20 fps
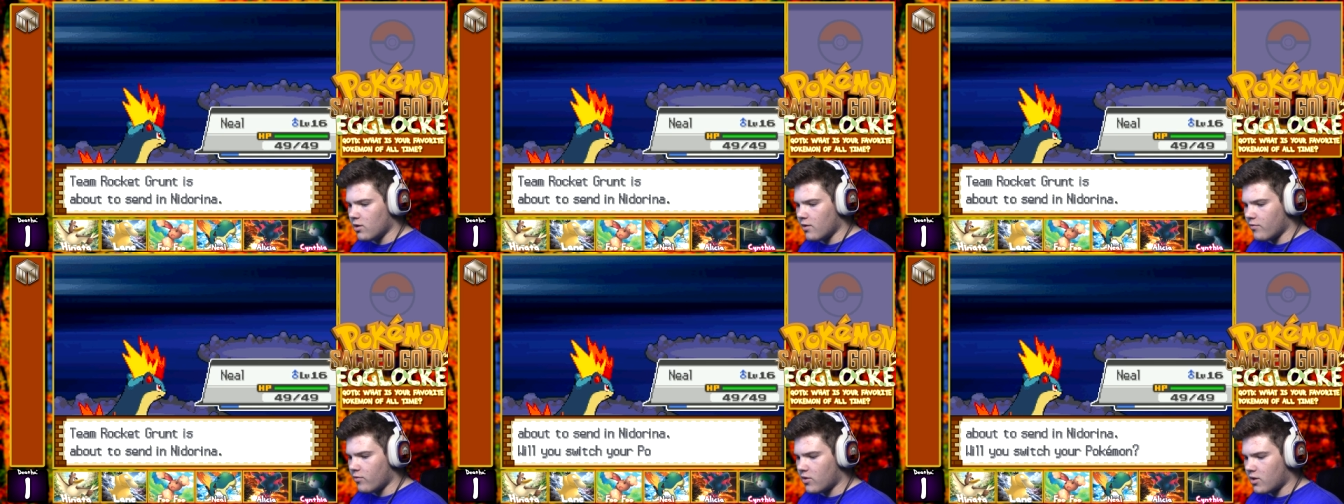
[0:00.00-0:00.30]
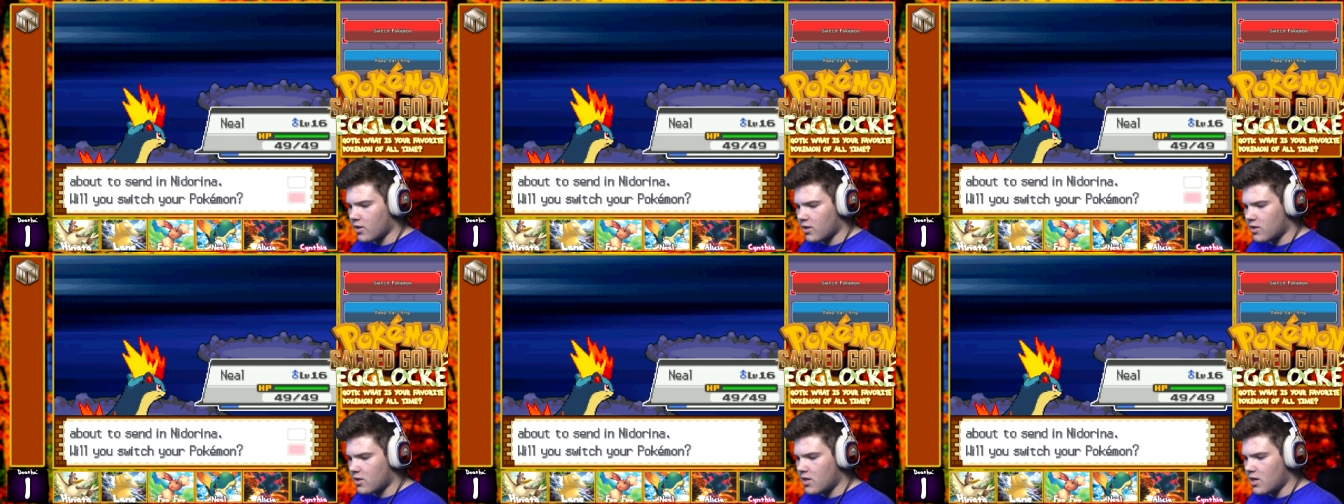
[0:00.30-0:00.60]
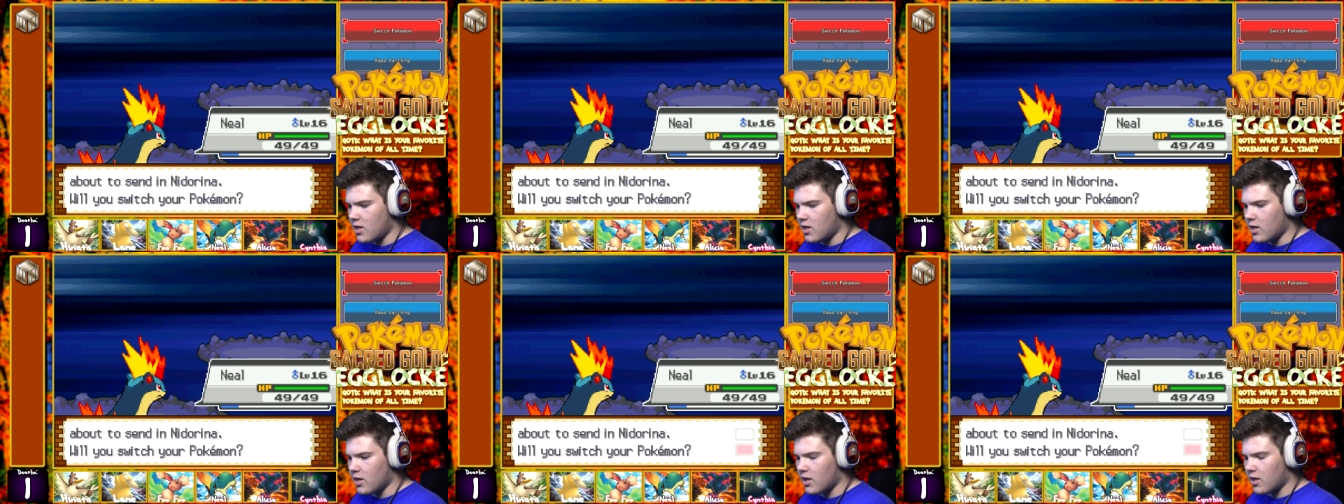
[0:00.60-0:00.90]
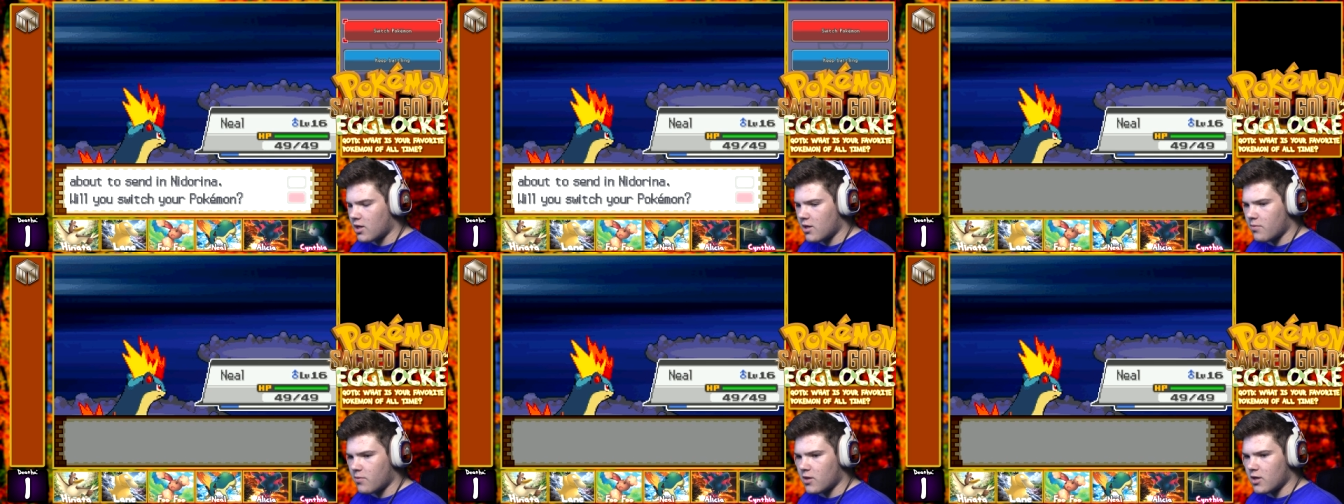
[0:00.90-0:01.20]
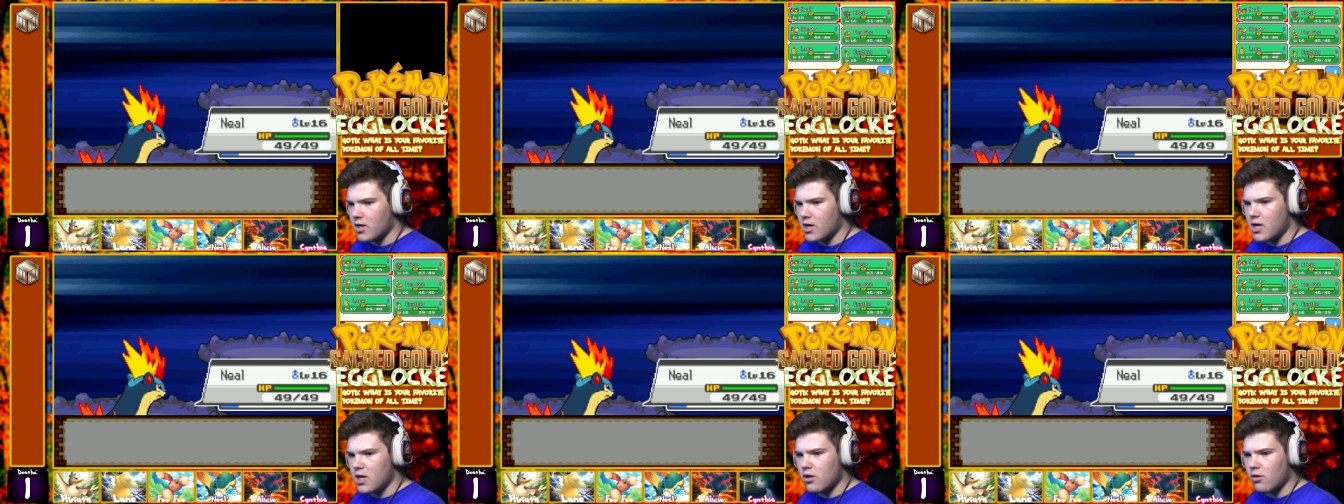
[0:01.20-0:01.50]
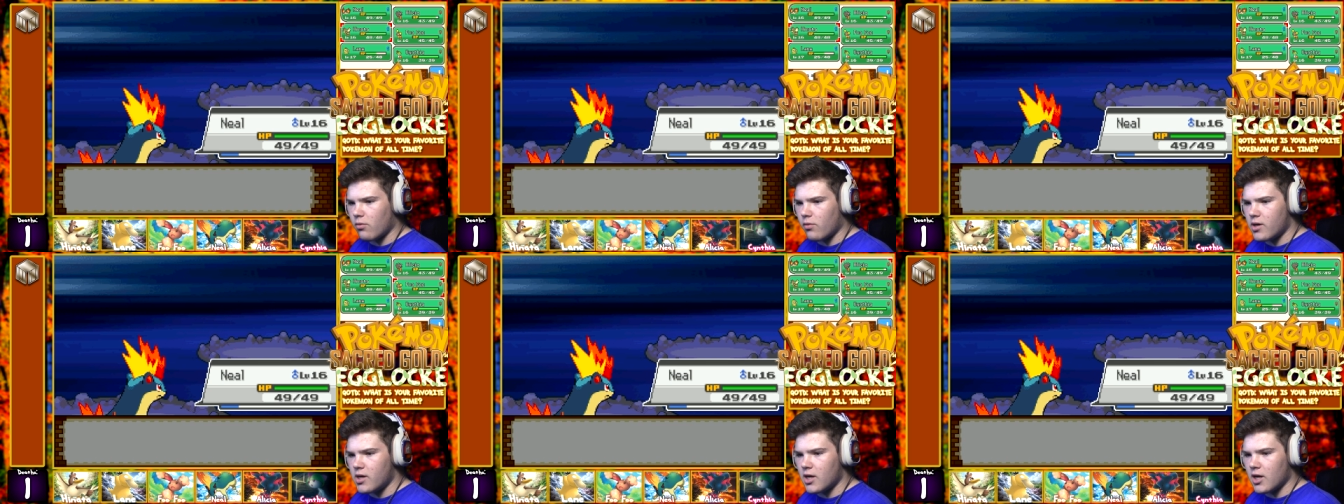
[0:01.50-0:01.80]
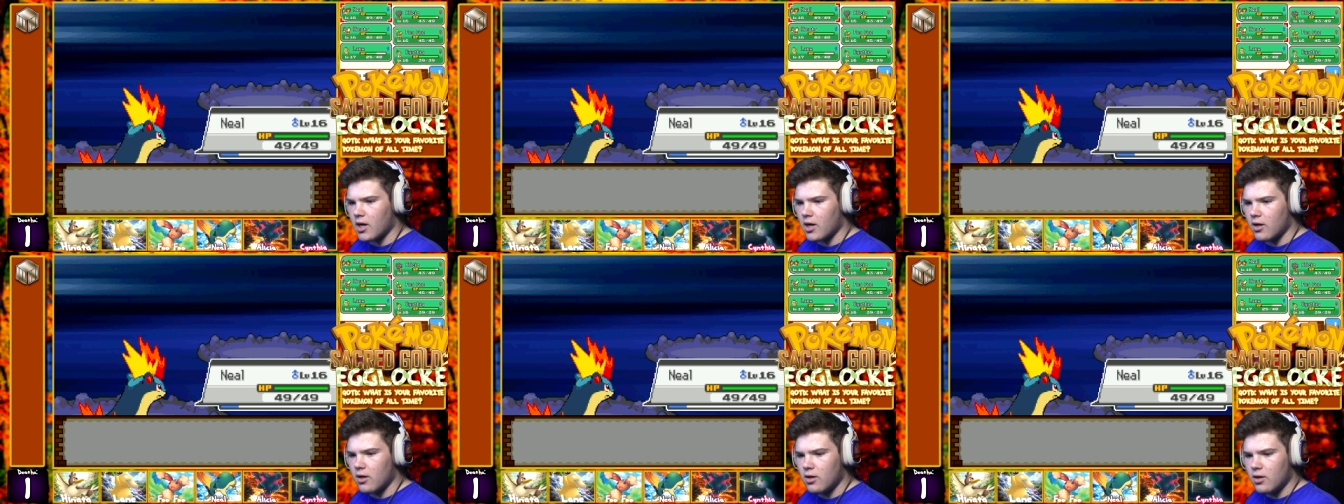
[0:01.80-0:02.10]
level 16. Next up is a
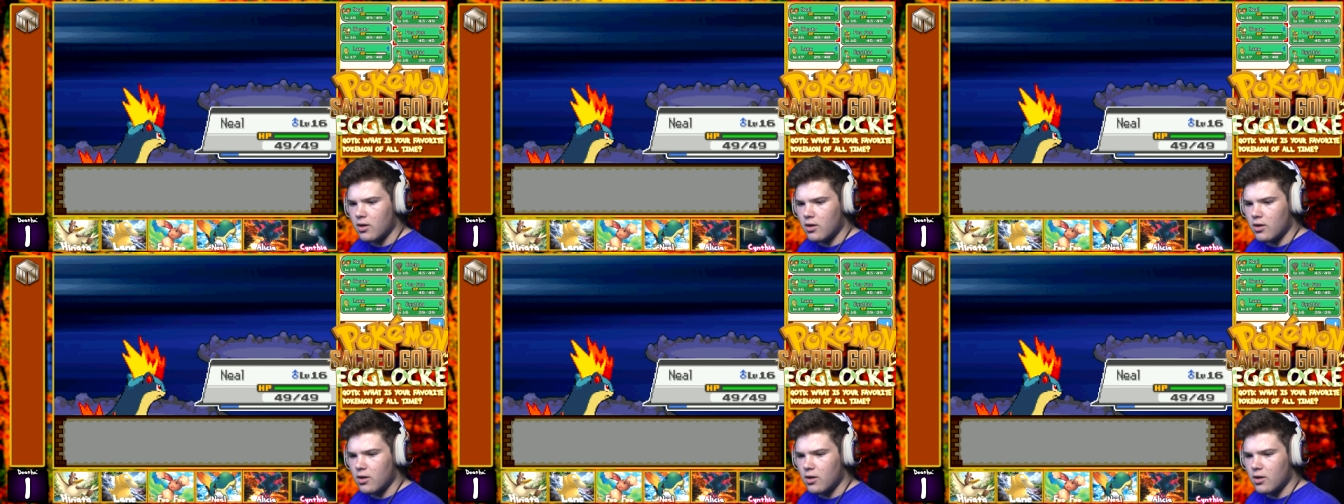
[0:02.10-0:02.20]
Nidorina.